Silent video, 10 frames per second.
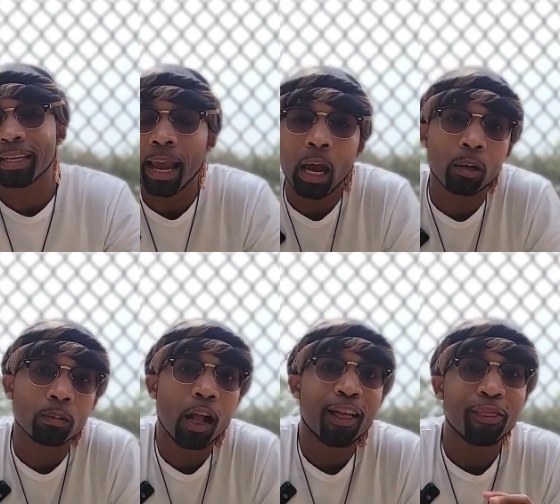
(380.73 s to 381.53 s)
down
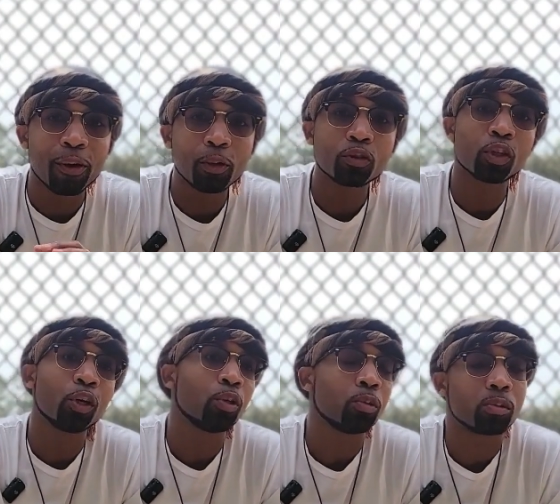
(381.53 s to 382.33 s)
those
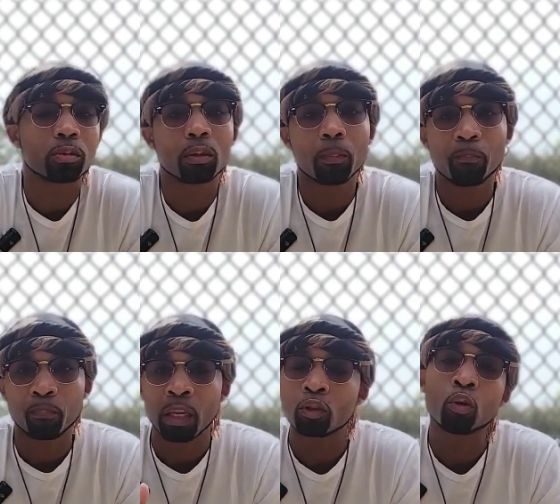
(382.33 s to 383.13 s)
goals
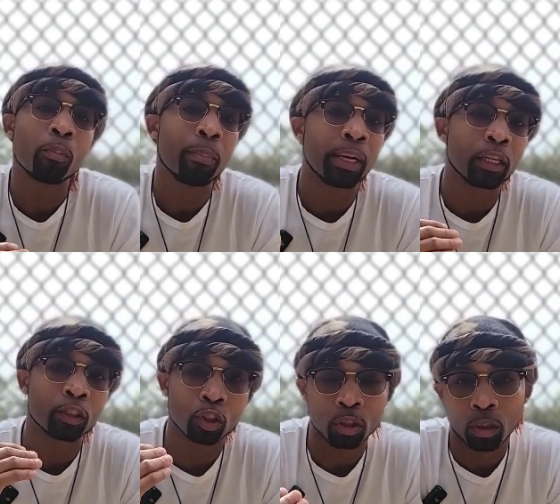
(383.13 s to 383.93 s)
into a
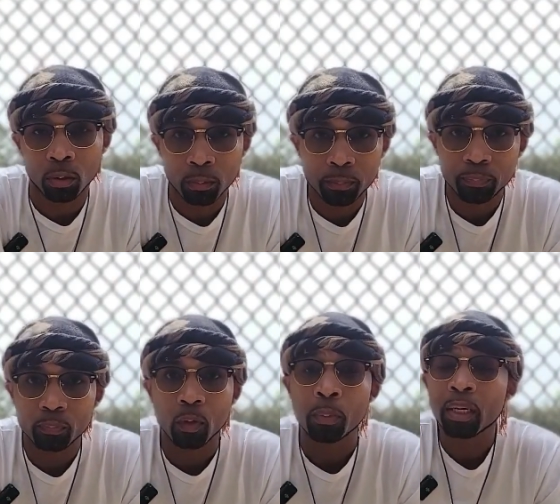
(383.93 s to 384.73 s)
miniature goal,
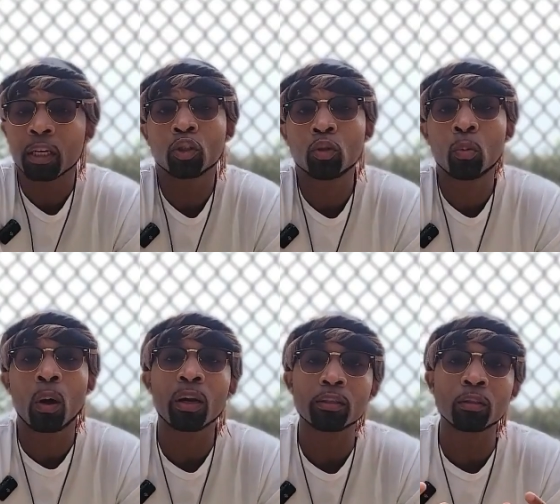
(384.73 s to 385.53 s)
because you
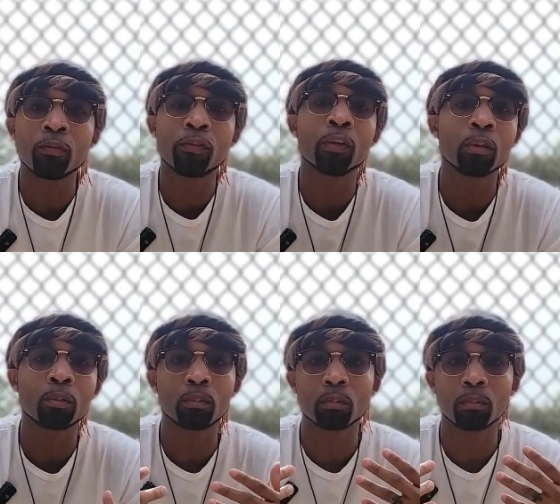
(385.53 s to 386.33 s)
want to
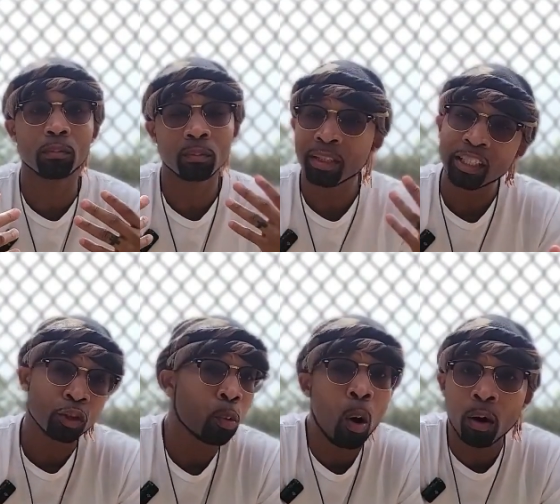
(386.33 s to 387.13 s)
feel that
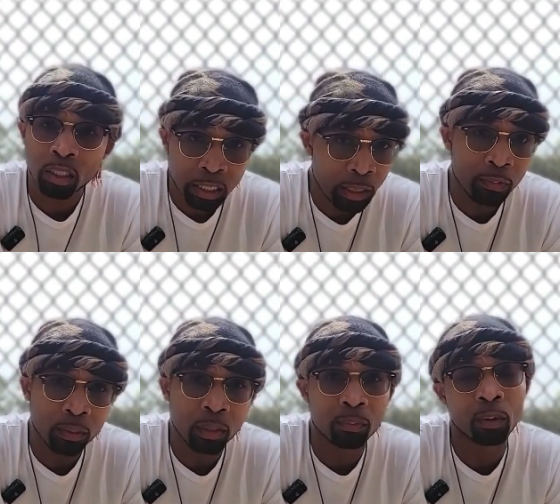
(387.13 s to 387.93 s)
you are achieving
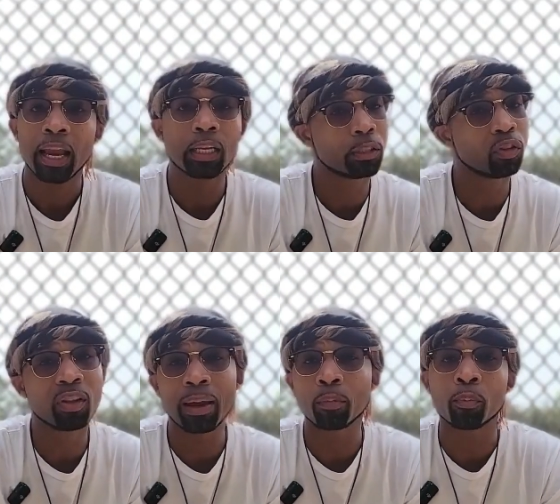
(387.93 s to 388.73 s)
something. It gives you
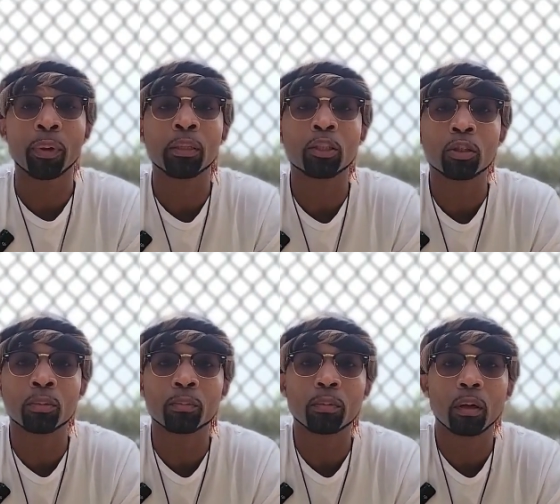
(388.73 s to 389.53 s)
that
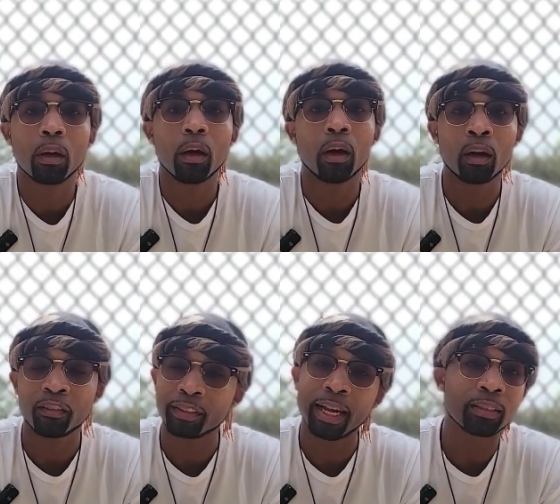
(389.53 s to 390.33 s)
momentum
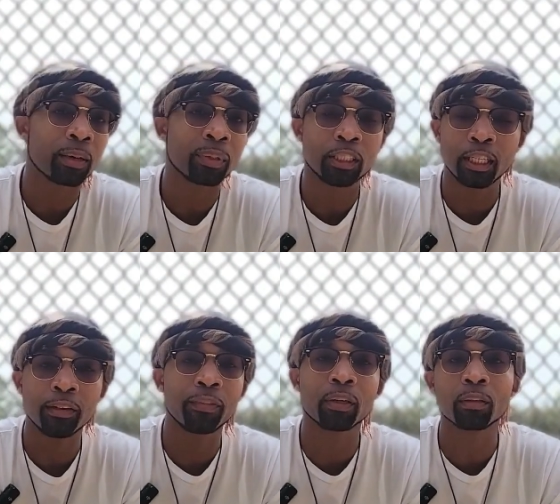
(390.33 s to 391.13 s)
of, yes, I'm
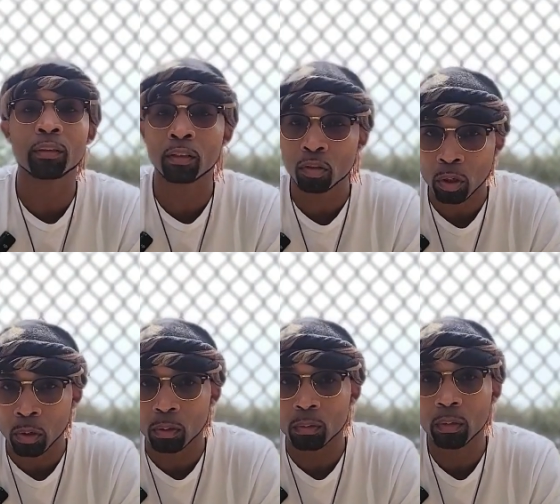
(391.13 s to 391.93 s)
achieving this
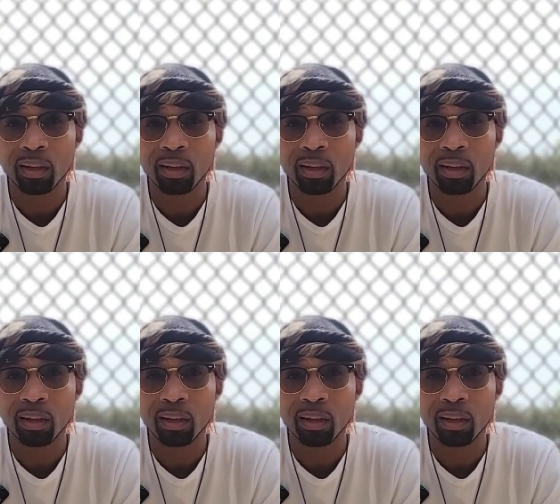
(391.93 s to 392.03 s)
goal.